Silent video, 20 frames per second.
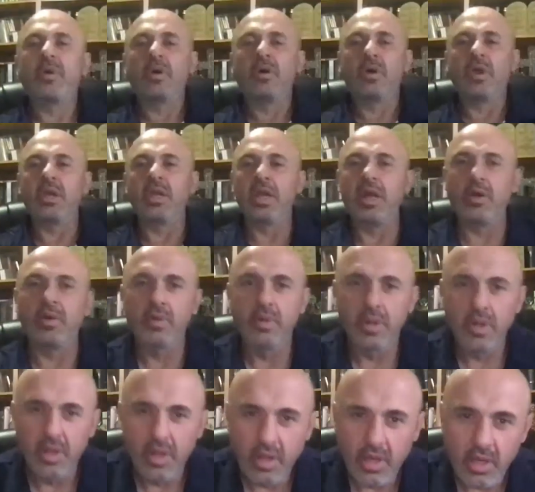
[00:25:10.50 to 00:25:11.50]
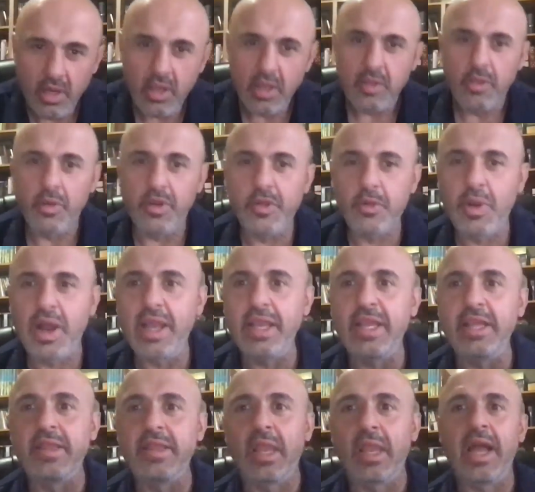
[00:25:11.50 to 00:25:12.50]
Okay, now. The reason why I
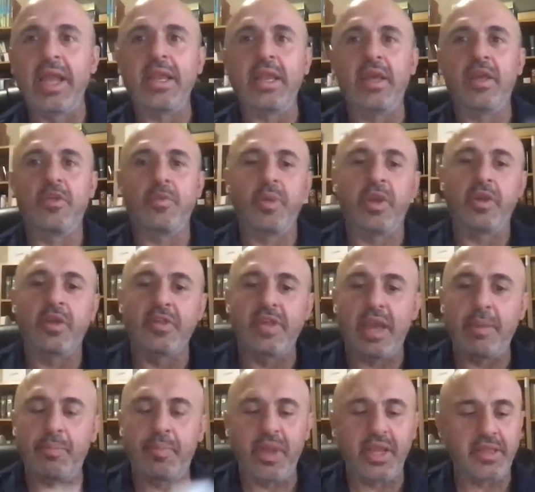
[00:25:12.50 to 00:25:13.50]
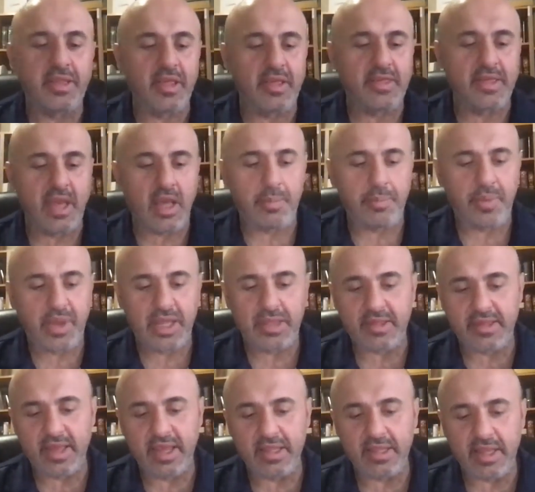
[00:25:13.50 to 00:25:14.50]
need the light is because I picked this up
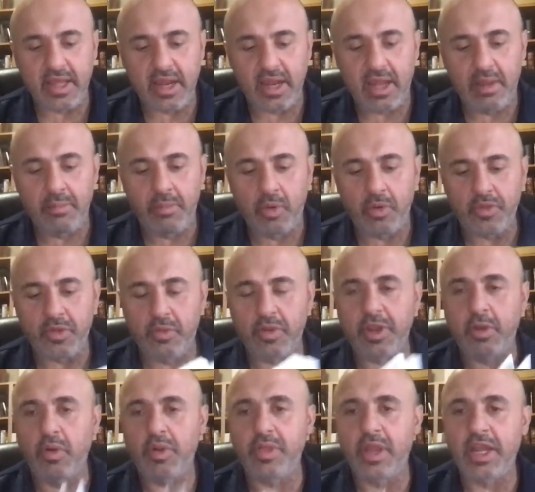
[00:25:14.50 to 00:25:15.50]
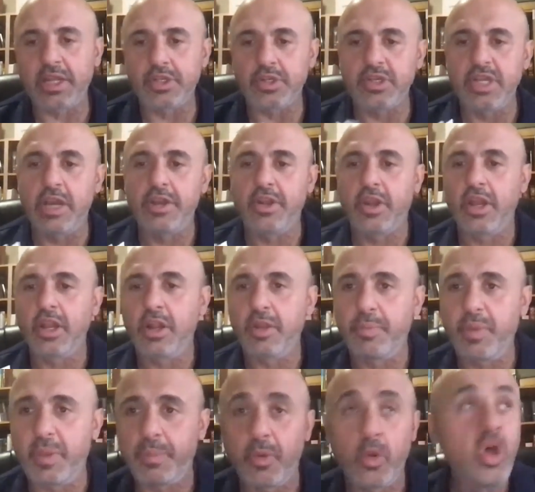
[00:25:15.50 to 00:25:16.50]
at St. Haralambos Greek Orthodox Church. Now you're going
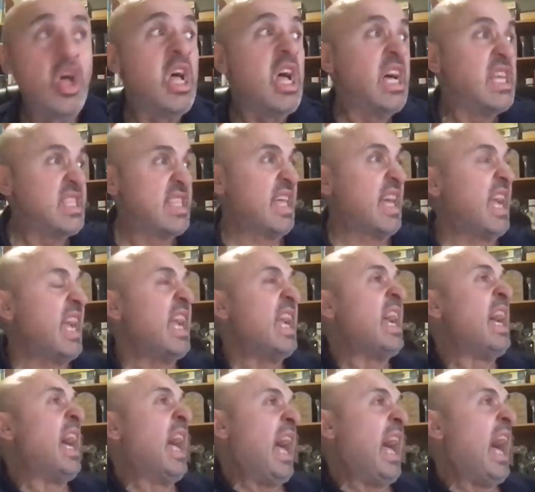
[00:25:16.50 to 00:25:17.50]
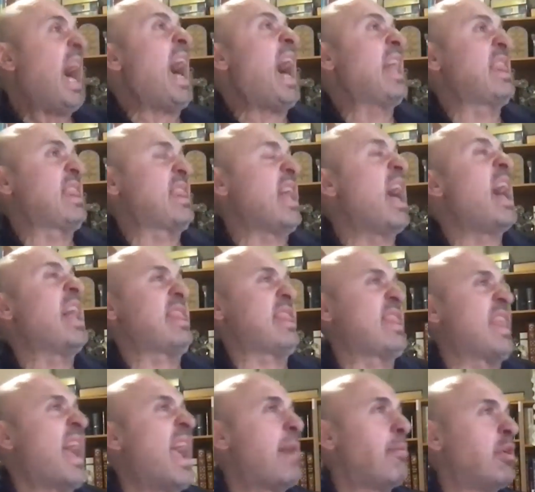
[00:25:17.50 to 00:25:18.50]
to hear people, see, I
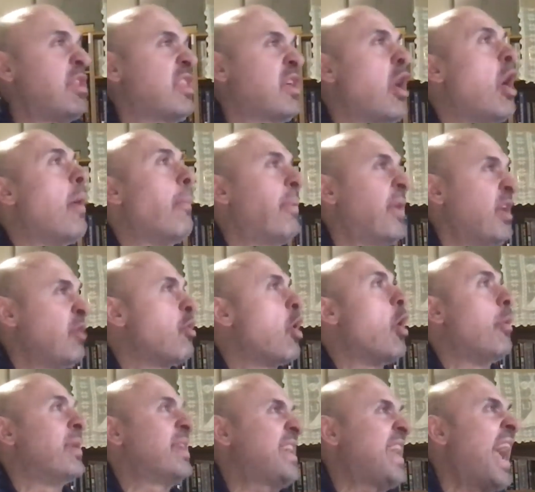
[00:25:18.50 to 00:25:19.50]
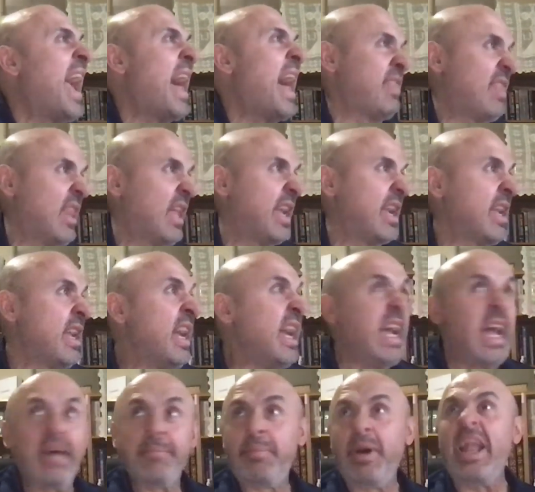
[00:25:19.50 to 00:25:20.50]
thought Sam was going to be Roman Catholic,
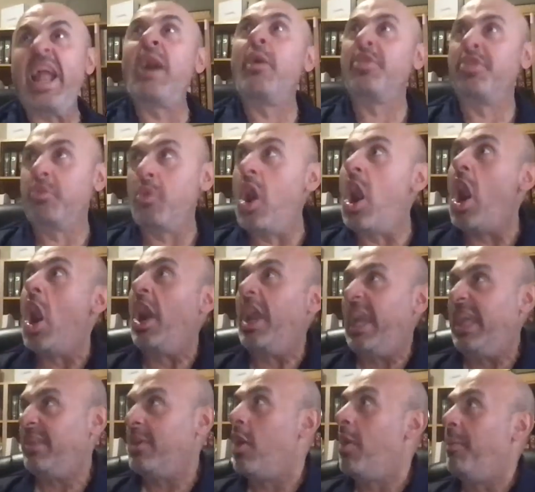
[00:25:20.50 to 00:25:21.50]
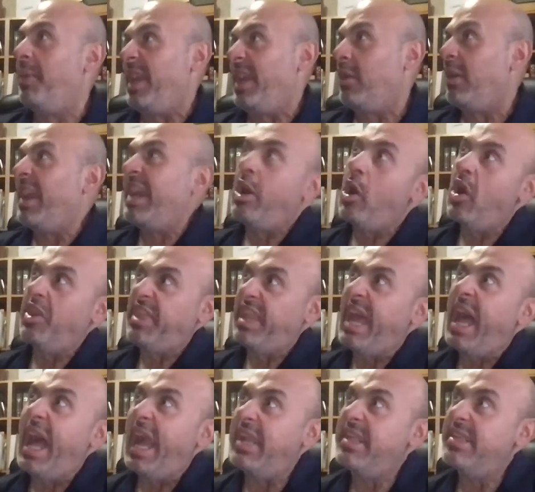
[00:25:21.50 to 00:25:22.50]
but I was wrong. He's going to be Greek
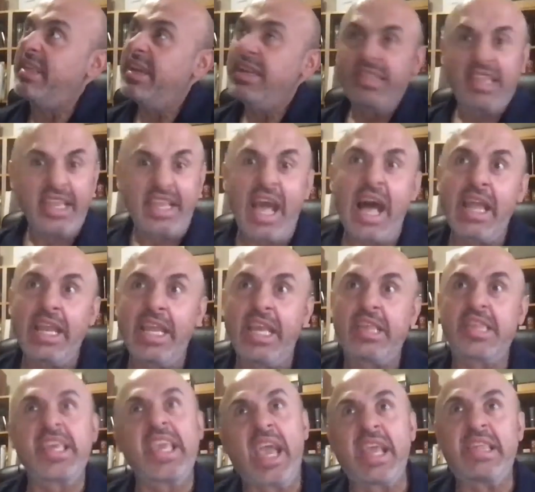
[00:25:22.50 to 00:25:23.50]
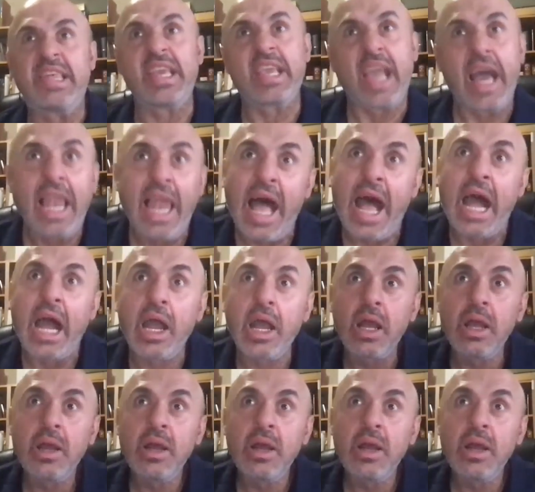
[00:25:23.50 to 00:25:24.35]
Orthodox. Tikanis kesikala.